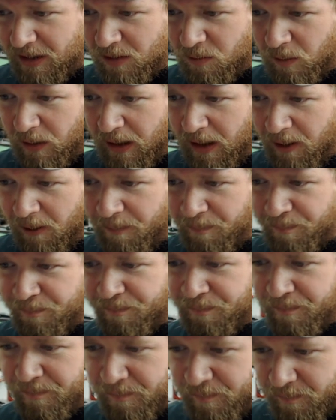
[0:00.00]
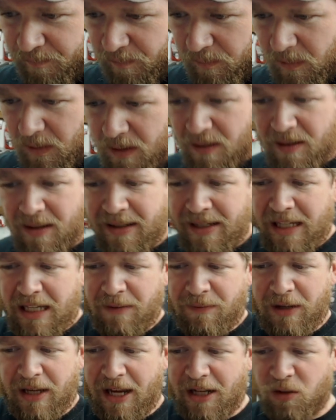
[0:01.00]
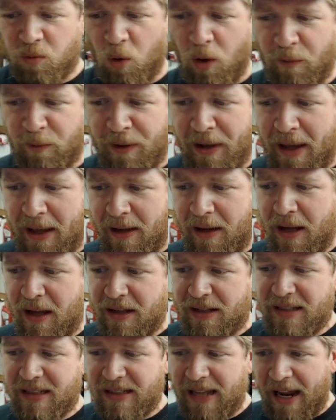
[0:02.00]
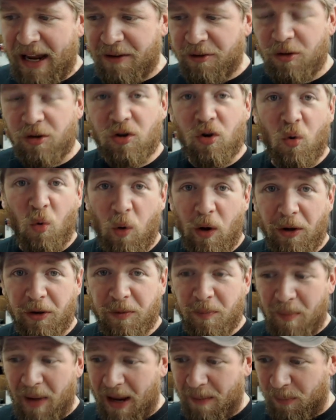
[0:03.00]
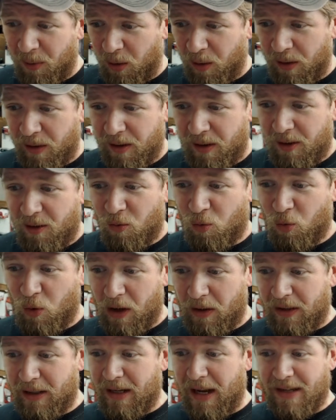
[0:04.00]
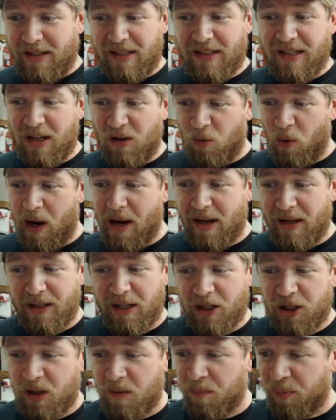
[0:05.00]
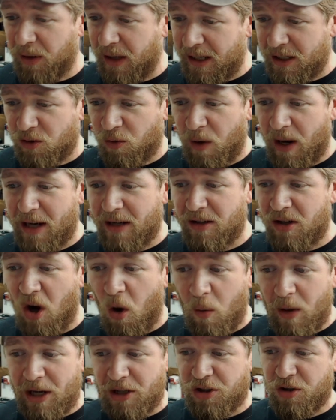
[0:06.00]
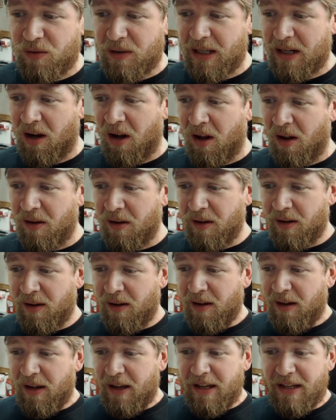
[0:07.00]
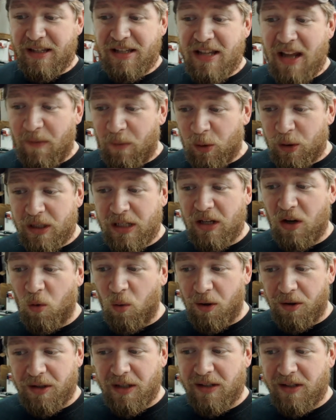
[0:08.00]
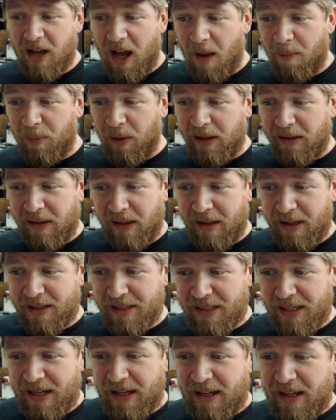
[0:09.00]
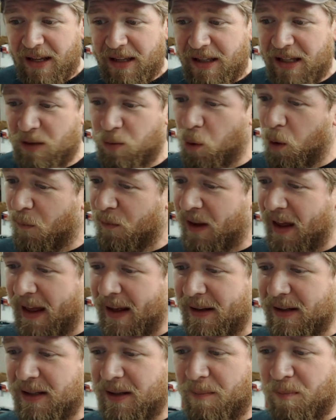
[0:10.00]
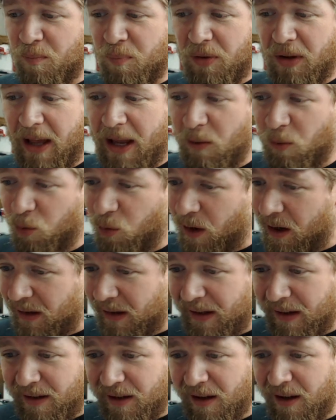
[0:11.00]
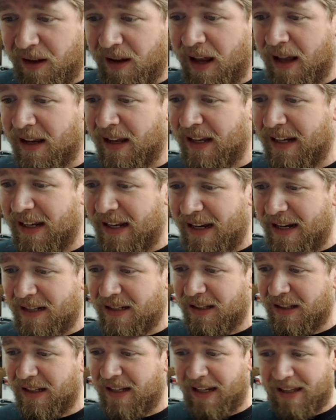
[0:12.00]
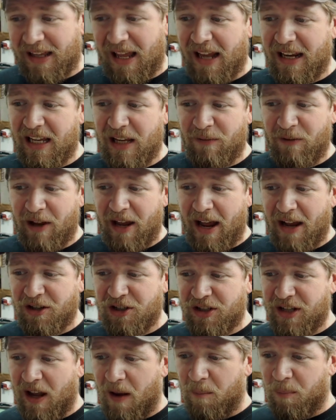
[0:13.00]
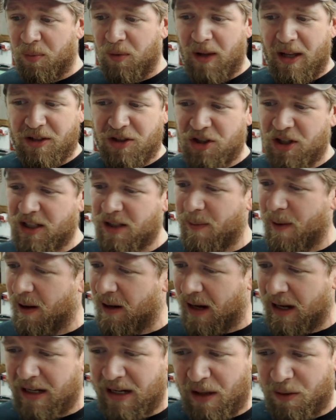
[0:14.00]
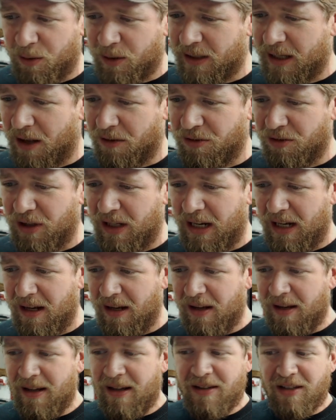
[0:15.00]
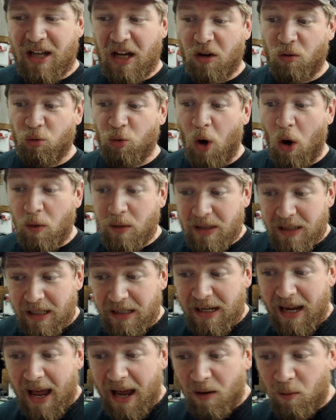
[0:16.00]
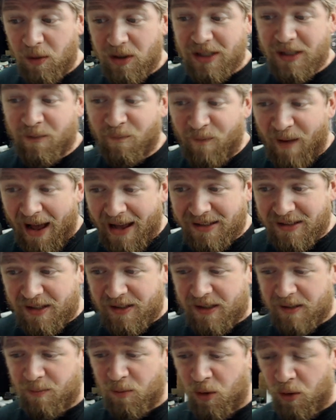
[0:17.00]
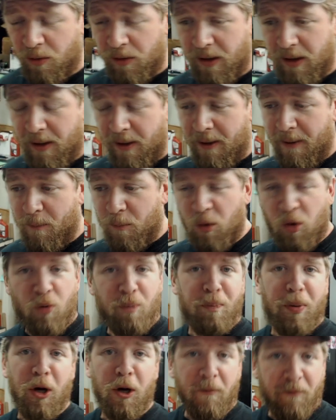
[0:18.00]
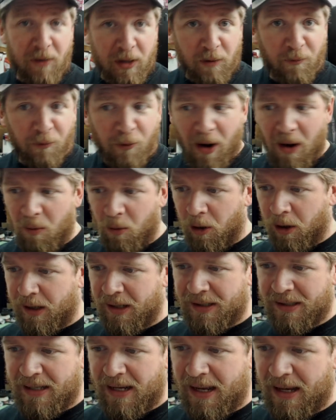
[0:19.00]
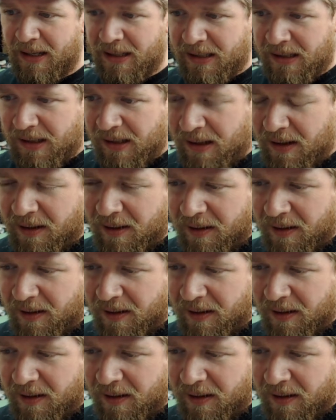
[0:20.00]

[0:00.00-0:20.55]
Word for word: this one out. E V H Wolfgang Standard Quilt Maple. Really nice. It's in great condition. Plays great. No issues at all. He's never seen a quilted top like this. These Wolfgangs play really good and can easily get that E V H sound plus just about any other sound you need. It's got a roasted neck, which is fast and smooth. Perfect fretwork, it says.